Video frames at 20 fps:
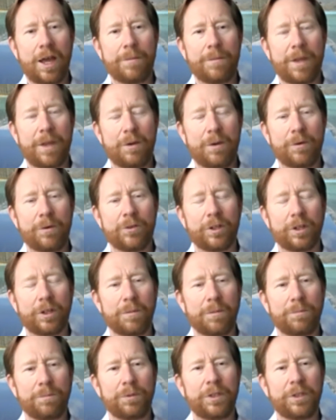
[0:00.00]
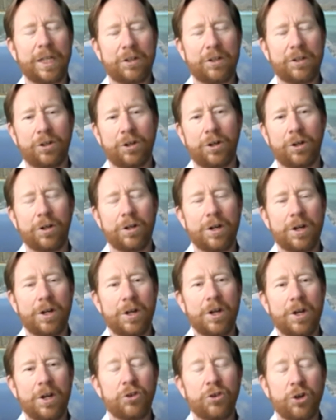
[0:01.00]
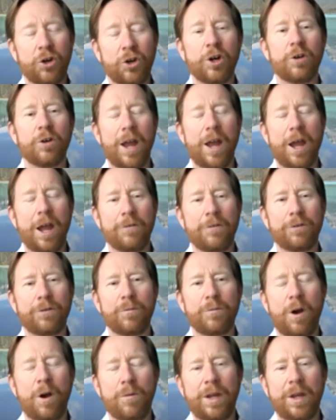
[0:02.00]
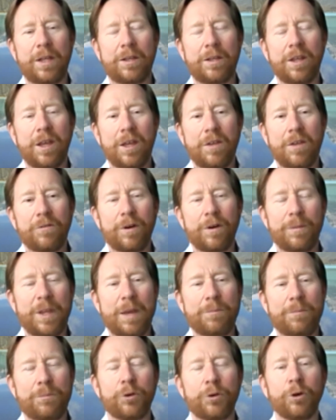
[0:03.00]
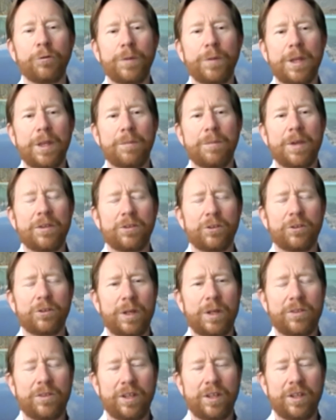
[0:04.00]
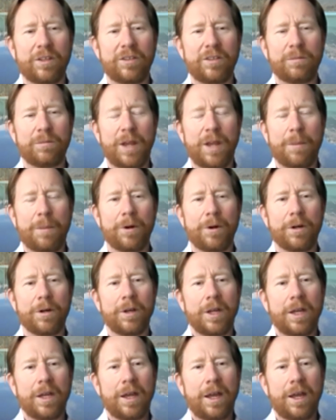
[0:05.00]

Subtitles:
it was a complete turnaround from the improvement in the business we had seen in September.